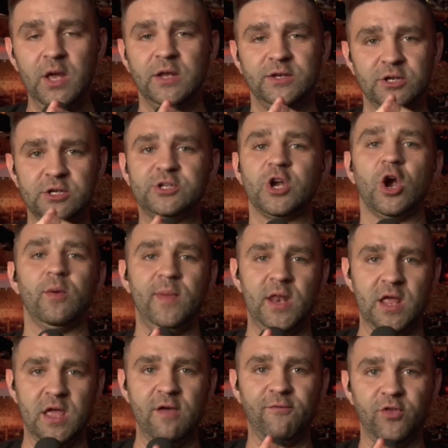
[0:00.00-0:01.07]
to determine
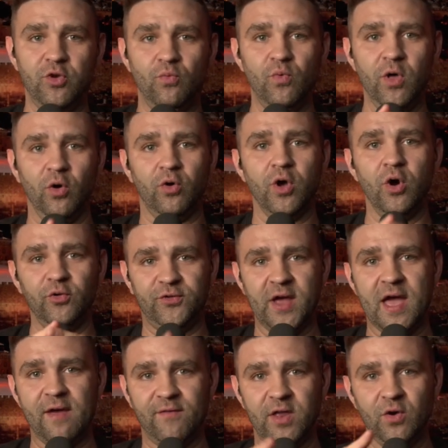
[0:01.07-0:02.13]
if you will go to
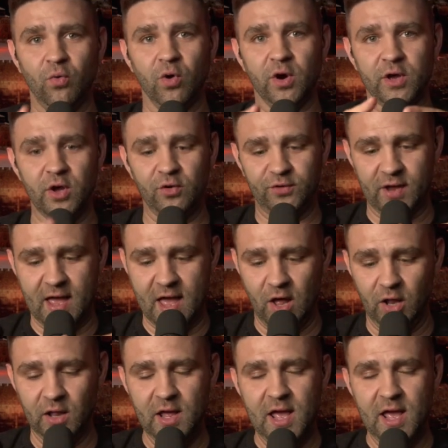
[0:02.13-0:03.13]
heaven or go to hell.